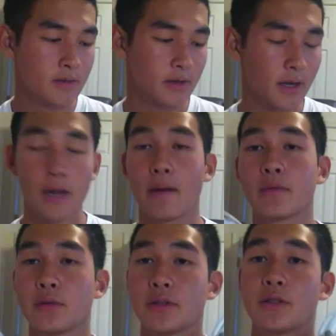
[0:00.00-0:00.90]
today I'm
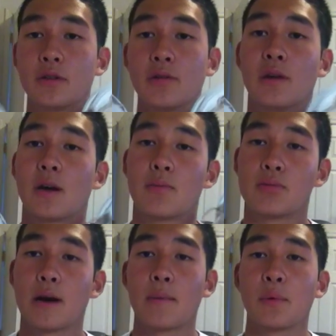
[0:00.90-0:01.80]
going to show you how to
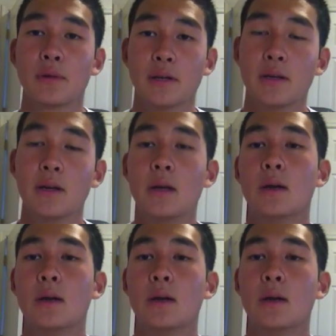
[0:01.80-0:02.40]
properly